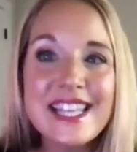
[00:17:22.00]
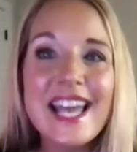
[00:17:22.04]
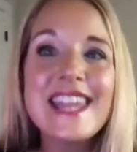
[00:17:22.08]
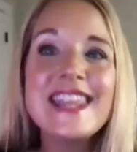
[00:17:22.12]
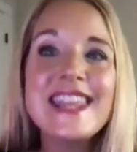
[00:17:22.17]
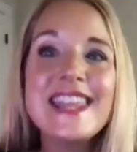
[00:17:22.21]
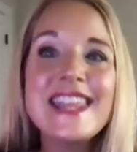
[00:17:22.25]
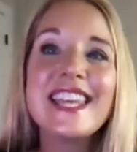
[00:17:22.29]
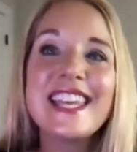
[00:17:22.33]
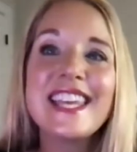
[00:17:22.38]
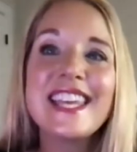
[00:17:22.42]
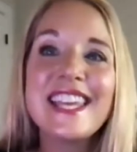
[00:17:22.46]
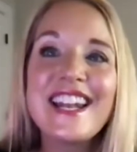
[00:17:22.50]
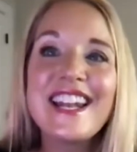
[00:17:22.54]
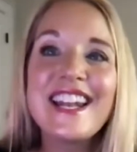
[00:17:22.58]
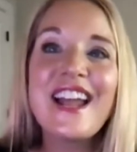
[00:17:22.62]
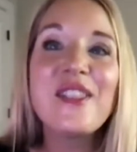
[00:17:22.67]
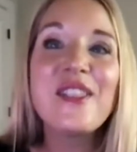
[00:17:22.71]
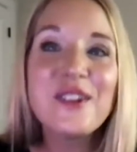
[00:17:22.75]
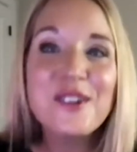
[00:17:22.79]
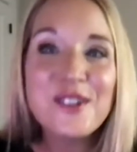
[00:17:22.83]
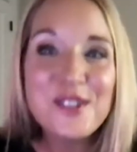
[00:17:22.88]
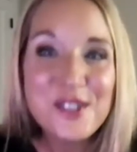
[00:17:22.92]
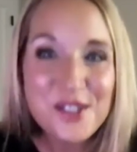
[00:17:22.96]
and then
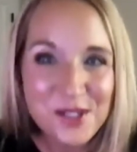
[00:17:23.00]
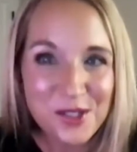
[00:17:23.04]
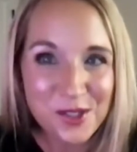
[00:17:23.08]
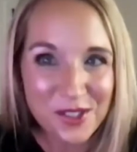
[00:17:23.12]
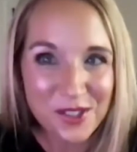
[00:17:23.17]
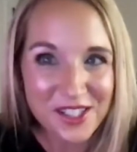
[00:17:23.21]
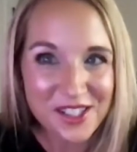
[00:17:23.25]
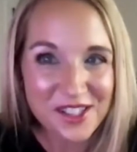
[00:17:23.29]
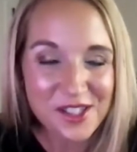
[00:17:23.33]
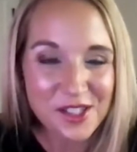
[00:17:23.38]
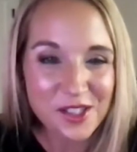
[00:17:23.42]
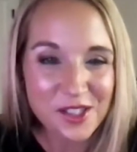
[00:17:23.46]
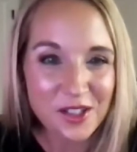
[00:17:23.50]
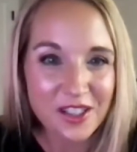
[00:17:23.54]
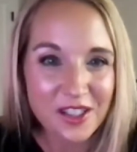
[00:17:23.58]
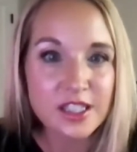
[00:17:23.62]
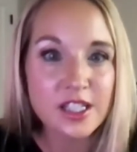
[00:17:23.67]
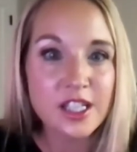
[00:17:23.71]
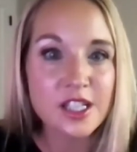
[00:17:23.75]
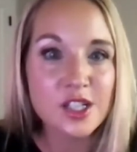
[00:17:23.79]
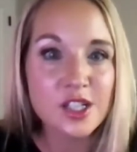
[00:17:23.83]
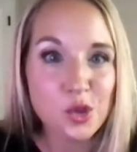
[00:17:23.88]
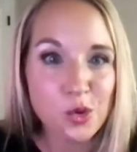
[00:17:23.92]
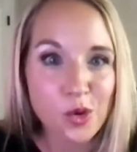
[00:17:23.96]
other students started
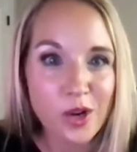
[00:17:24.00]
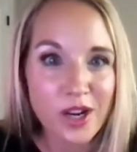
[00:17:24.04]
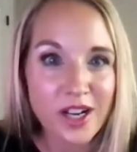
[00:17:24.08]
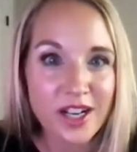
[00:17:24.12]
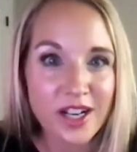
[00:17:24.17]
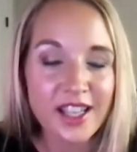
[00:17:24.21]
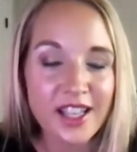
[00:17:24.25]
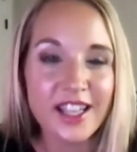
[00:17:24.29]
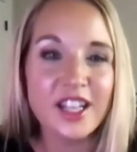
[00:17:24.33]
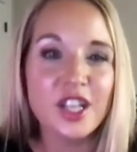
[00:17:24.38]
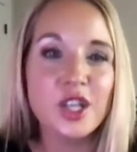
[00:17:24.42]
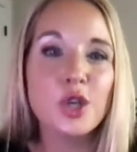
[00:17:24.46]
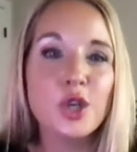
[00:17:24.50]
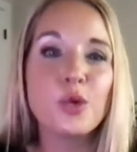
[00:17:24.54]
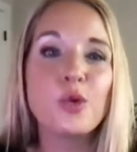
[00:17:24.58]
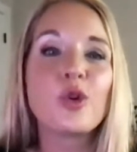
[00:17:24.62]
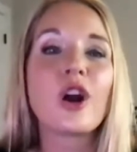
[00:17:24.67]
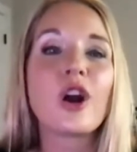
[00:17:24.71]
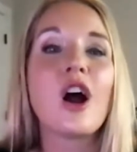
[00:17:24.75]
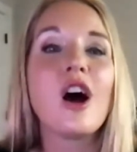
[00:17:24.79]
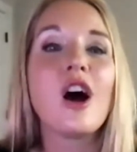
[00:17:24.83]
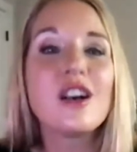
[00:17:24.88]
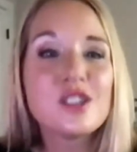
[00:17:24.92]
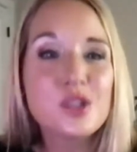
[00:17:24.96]
to join in who were
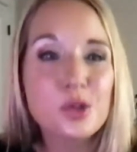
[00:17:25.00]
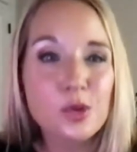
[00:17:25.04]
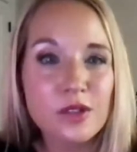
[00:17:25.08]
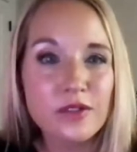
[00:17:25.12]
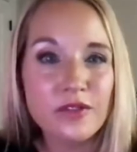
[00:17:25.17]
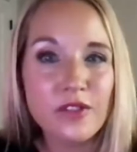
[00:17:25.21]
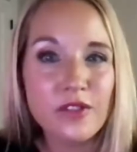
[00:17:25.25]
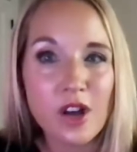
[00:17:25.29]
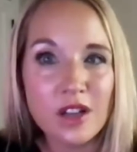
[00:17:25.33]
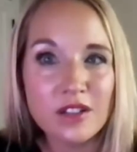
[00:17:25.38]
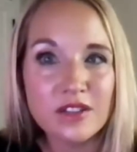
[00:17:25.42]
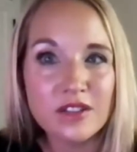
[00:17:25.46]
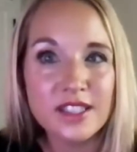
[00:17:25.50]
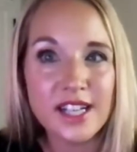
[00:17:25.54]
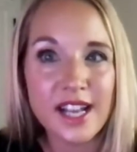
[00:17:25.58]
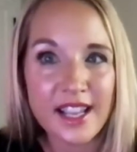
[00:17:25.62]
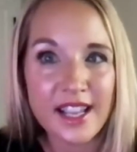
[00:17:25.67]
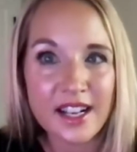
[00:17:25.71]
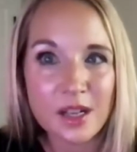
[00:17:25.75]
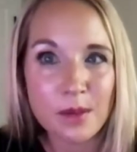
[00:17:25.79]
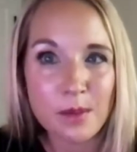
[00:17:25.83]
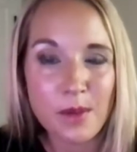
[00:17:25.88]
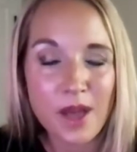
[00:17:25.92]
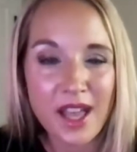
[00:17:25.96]
also involved in
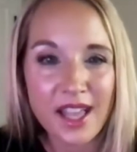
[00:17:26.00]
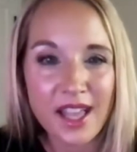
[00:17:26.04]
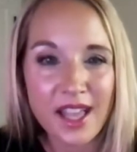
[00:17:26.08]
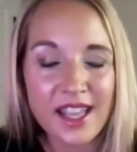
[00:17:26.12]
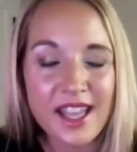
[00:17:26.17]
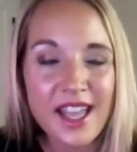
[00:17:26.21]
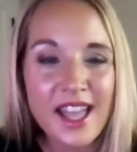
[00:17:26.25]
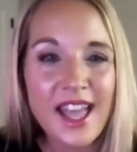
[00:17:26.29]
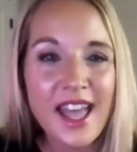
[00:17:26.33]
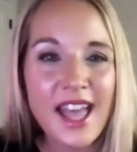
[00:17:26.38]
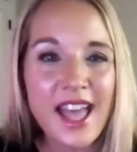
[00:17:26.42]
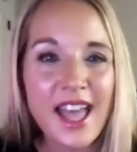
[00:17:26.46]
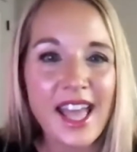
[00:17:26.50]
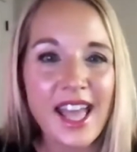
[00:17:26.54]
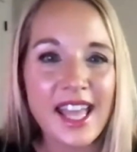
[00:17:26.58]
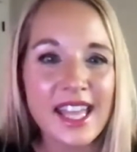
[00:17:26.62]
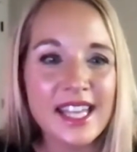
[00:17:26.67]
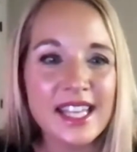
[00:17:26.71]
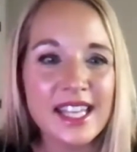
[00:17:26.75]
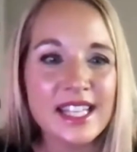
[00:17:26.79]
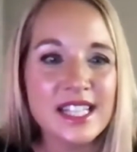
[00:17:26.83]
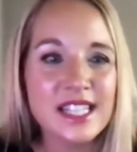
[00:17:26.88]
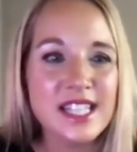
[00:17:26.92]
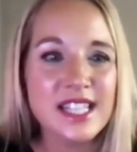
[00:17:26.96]
anime,
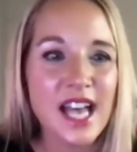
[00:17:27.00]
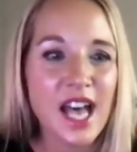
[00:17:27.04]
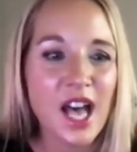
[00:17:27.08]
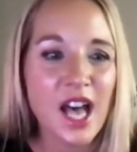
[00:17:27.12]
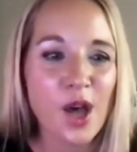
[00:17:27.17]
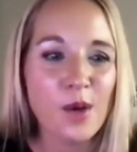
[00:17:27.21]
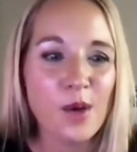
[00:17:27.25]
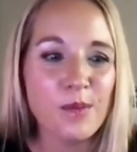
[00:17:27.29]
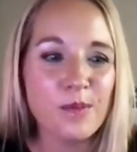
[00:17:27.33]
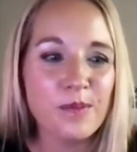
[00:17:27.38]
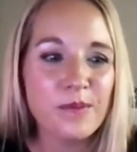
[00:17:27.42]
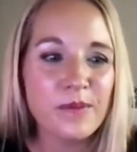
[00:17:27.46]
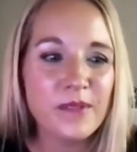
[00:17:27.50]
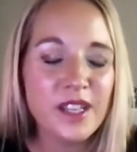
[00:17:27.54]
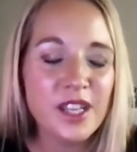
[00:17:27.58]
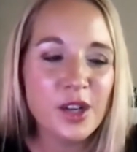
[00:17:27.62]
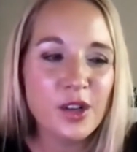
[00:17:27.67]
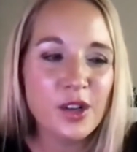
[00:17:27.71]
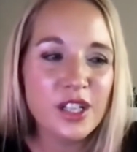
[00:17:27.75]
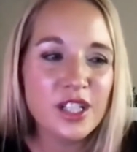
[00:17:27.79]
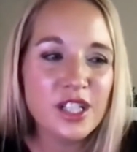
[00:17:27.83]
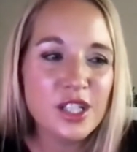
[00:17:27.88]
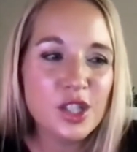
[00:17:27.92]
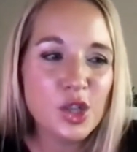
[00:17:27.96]
and
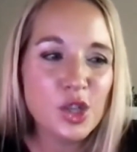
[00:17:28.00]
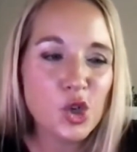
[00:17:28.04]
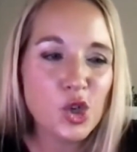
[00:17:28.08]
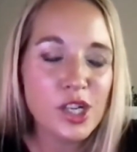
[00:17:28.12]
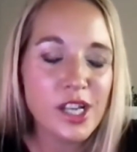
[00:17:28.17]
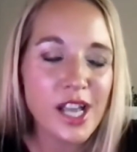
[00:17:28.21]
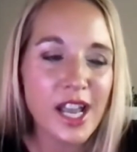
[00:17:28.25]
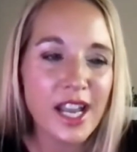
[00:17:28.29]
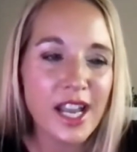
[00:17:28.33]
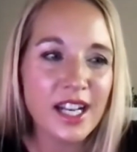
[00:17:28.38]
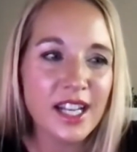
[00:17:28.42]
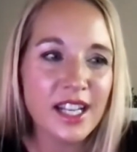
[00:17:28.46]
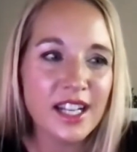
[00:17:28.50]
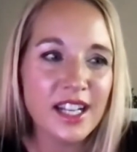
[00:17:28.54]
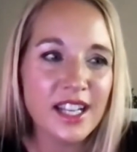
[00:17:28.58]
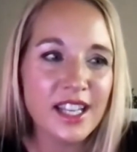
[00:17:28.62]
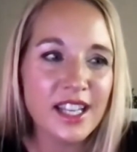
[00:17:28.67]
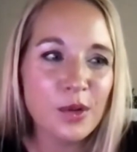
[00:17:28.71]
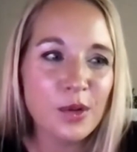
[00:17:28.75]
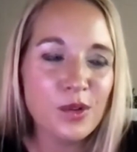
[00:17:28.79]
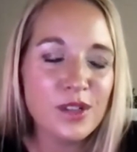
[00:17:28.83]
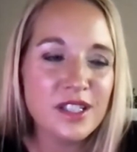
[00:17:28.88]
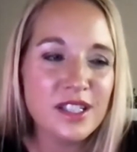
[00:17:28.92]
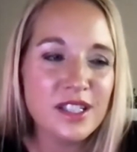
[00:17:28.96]
it just created. It
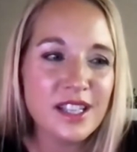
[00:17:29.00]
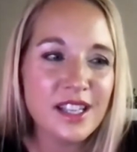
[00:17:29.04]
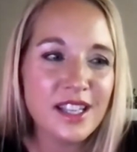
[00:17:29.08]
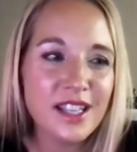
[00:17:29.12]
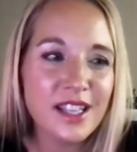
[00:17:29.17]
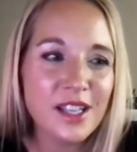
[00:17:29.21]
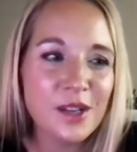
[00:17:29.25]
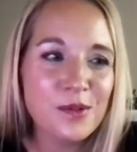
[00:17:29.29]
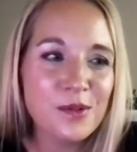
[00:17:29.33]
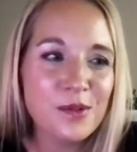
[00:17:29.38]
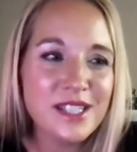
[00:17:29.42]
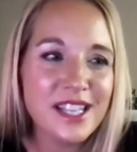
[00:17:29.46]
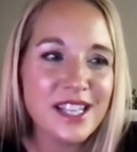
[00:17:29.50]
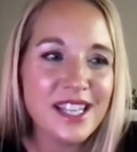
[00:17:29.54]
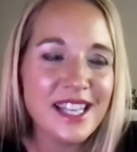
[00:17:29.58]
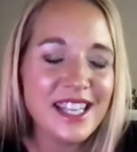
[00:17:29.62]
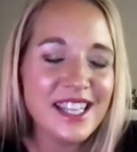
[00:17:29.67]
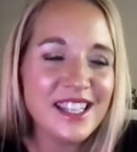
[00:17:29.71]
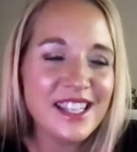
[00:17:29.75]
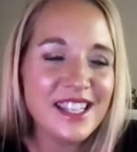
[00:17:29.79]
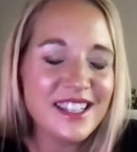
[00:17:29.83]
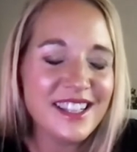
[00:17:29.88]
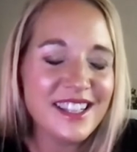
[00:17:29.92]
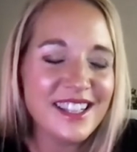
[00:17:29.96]
was
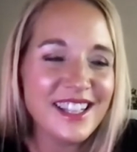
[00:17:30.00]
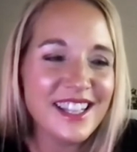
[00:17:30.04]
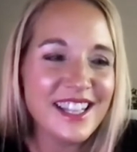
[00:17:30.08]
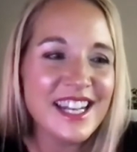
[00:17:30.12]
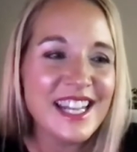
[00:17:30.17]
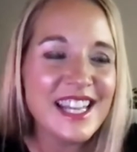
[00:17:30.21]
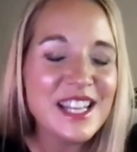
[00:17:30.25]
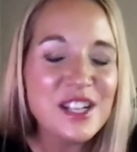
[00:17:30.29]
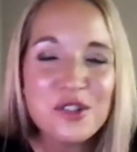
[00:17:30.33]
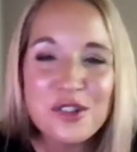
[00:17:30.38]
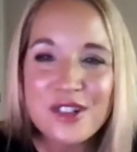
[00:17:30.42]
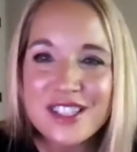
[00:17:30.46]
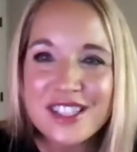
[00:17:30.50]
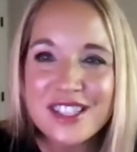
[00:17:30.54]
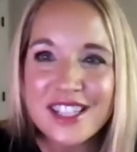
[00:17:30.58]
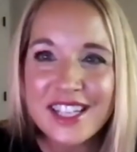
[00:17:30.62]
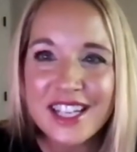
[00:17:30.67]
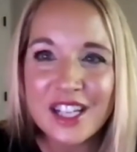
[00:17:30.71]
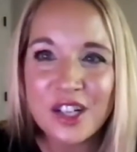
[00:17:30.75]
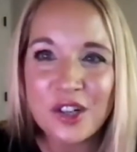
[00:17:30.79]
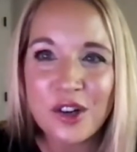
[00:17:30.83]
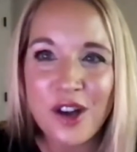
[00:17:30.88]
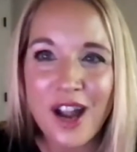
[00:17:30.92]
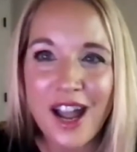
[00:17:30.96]
an interesting
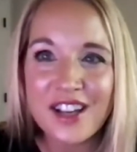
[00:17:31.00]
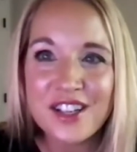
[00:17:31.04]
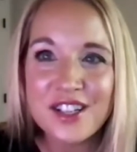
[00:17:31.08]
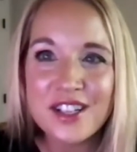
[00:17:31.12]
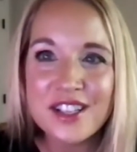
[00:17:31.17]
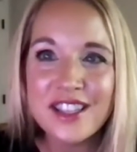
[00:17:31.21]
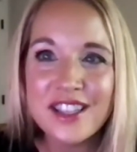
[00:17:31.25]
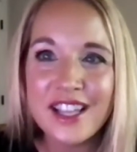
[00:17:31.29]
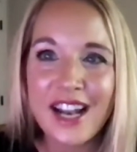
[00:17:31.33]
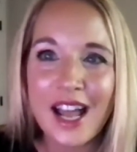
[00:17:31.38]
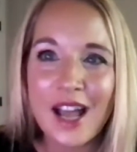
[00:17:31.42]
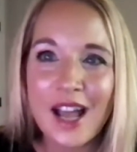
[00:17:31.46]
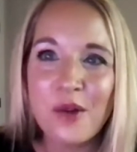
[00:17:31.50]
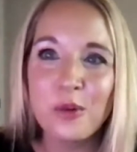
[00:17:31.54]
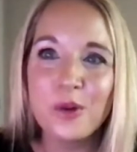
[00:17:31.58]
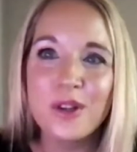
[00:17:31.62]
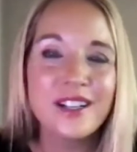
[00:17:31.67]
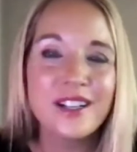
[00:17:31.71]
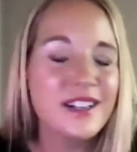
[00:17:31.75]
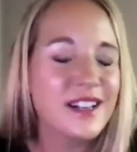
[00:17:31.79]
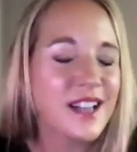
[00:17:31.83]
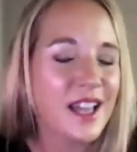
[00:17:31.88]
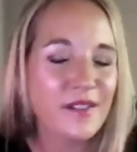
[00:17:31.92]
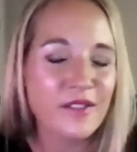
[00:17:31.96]
interaction that I
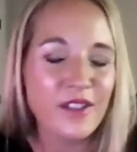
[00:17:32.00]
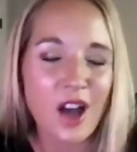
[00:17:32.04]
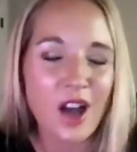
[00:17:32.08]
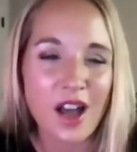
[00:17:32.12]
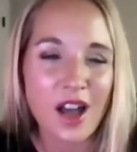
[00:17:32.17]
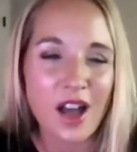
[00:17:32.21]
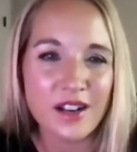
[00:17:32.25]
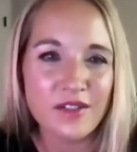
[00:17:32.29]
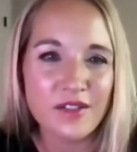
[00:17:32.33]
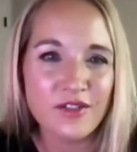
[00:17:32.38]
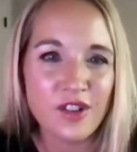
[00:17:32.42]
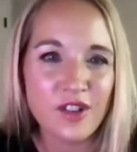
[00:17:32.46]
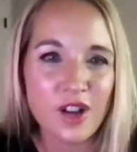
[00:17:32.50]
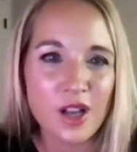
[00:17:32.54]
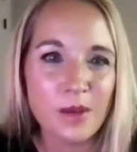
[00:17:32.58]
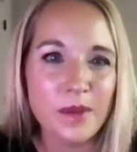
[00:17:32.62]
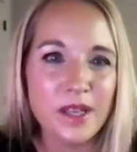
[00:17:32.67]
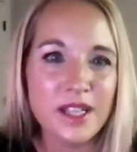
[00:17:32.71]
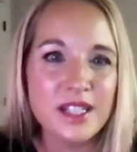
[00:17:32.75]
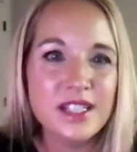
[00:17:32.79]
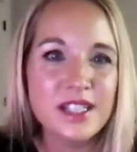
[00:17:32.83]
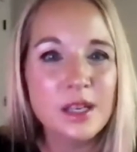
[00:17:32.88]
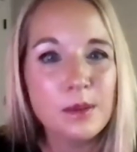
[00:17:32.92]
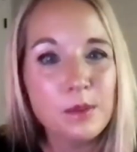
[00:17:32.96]
wouldn't have gotten from
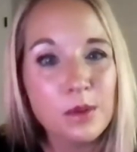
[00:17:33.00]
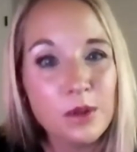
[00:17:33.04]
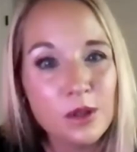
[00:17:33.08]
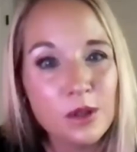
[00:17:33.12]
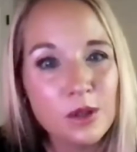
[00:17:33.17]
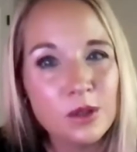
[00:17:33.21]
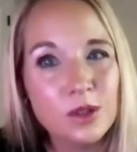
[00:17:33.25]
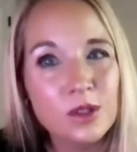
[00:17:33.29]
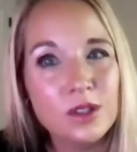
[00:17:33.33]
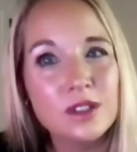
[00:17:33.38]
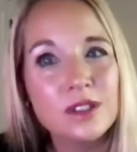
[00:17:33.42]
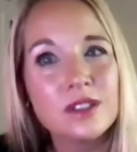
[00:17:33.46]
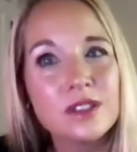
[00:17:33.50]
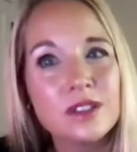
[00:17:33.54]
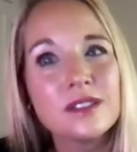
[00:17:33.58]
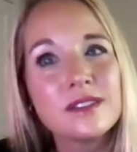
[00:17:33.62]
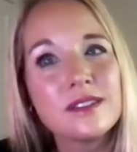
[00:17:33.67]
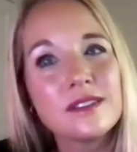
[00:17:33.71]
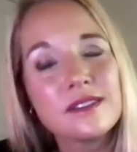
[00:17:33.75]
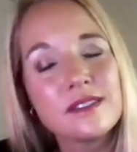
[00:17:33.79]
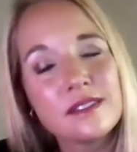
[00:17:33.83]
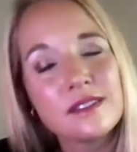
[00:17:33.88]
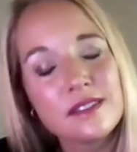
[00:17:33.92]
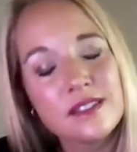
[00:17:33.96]
a typical
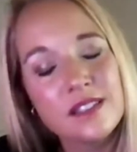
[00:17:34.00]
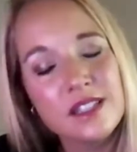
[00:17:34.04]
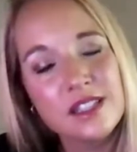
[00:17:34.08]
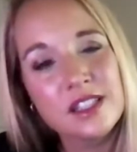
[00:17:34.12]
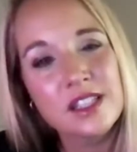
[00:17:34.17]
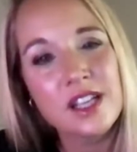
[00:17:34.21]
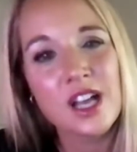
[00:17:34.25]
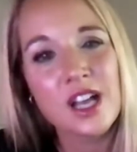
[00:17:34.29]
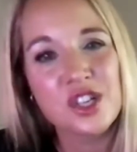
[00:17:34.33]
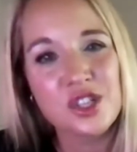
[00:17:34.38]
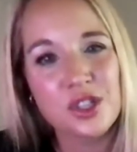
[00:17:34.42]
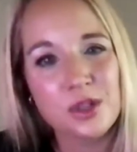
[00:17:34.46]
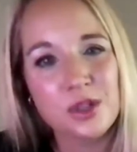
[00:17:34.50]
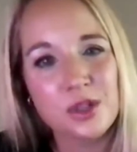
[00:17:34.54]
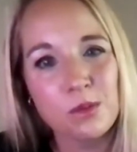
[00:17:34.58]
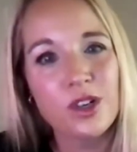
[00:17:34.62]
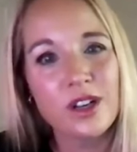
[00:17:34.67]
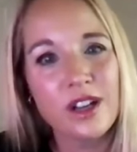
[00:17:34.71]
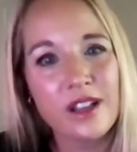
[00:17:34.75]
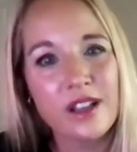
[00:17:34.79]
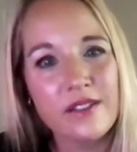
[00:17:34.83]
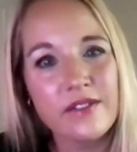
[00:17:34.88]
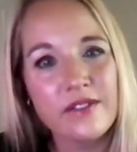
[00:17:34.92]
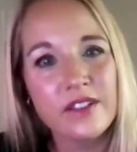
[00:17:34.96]
discussion board.
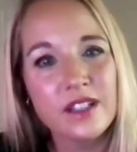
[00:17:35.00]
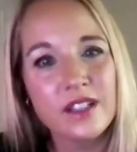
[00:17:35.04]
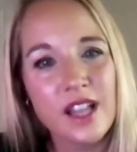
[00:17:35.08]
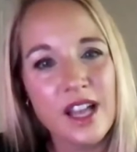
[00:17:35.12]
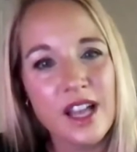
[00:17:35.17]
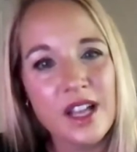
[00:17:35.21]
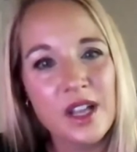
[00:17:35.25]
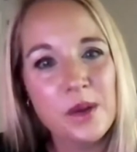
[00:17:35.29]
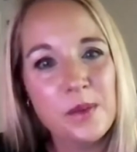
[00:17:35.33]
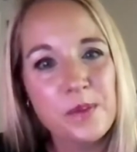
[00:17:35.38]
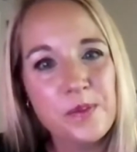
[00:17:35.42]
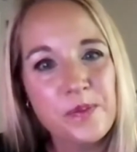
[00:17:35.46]
I feel like.